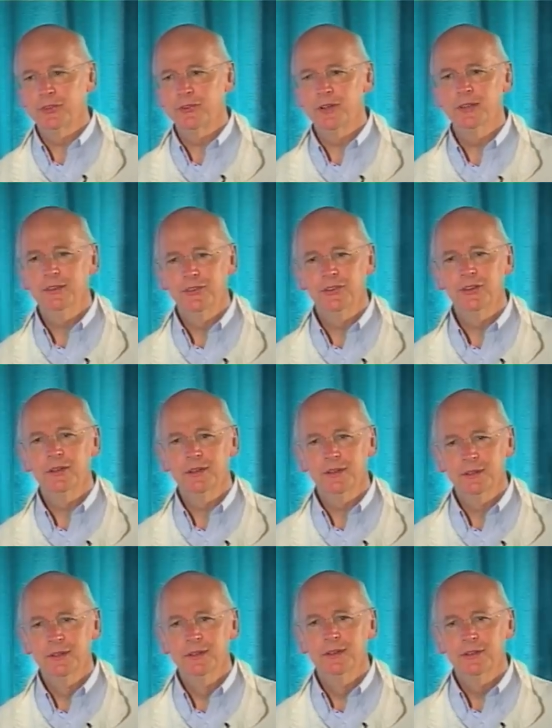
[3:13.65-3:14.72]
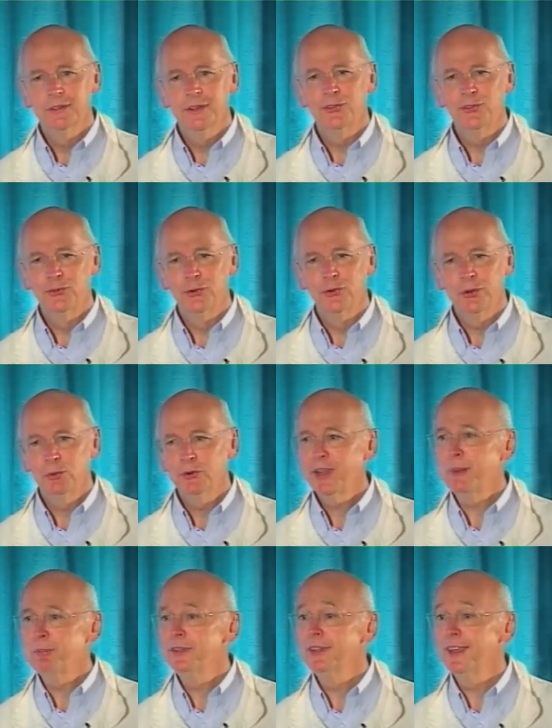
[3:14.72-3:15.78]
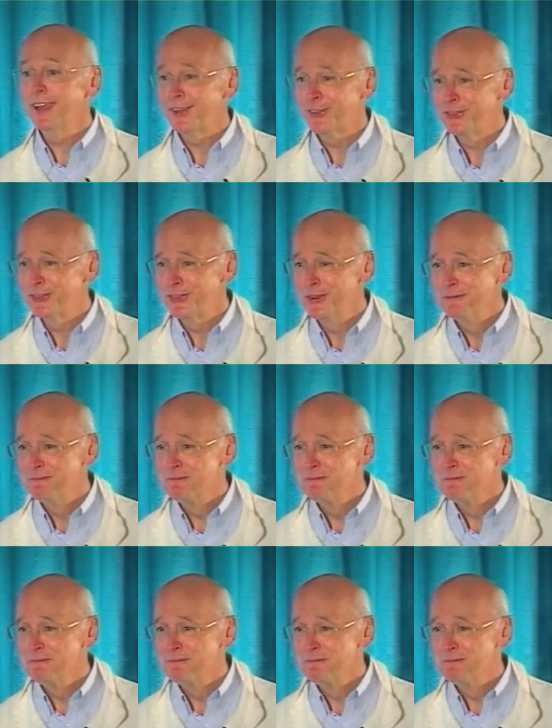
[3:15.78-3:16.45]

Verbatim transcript: great story. What happened next?"